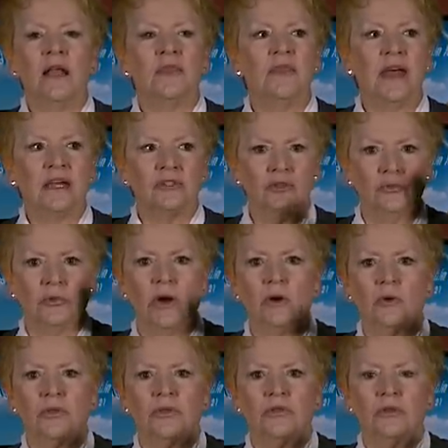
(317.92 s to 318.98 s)
that
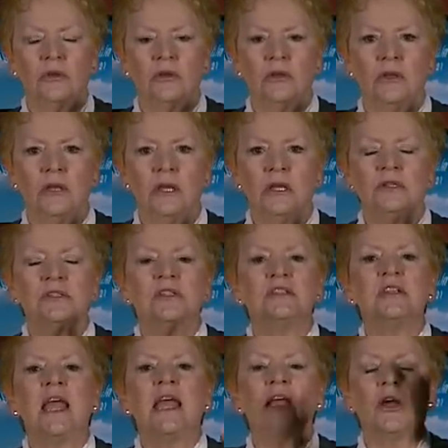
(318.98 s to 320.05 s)
growth, to
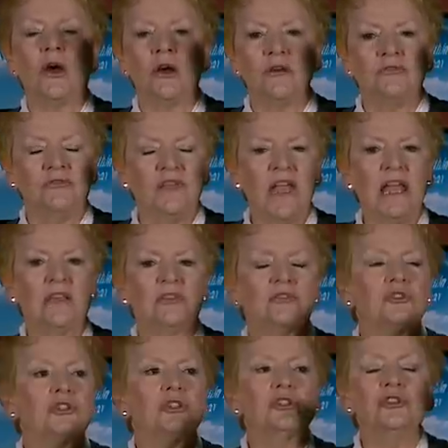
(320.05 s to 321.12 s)
take our faith
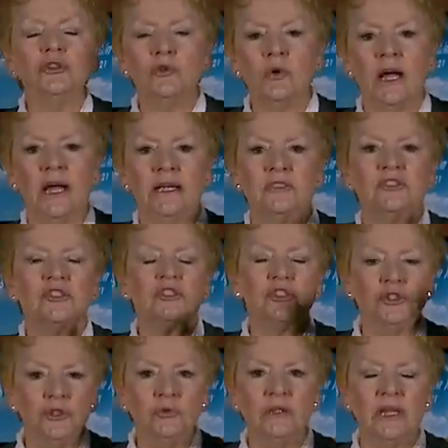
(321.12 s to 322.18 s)
to new heights,
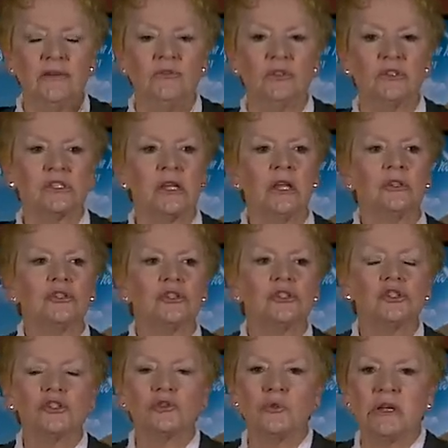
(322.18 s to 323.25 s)
new levels, to
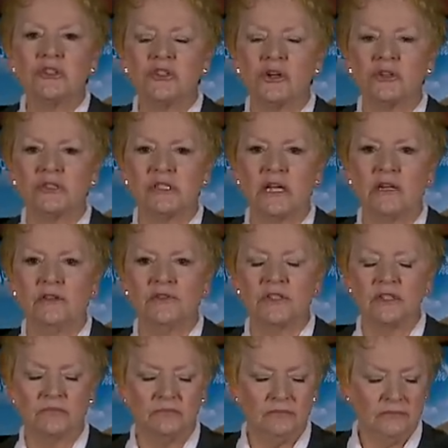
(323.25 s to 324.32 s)
stretch
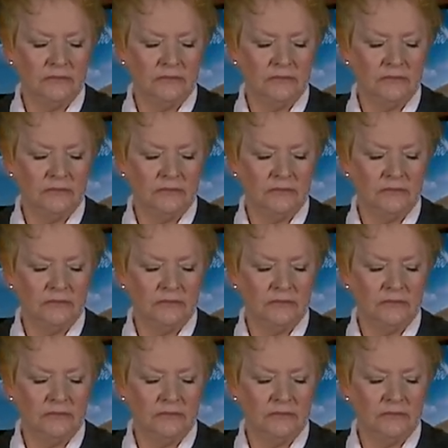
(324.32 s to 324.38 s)
ourselves.